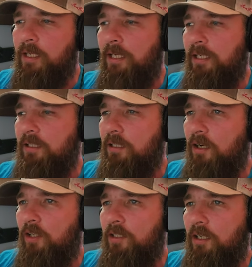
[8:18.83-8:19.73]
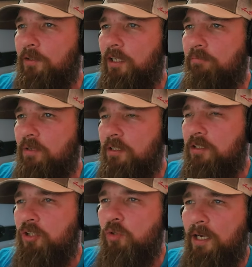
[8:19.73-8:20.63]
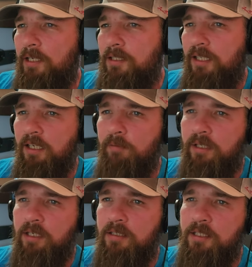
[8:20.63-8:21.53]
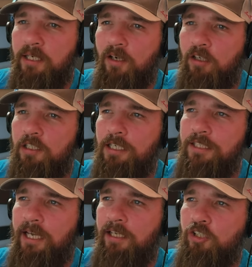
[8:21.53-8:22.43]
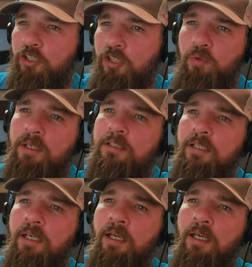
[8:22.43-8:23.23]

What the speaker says: And all in all, I'll give him a 2 out of 10 because they are attached to it.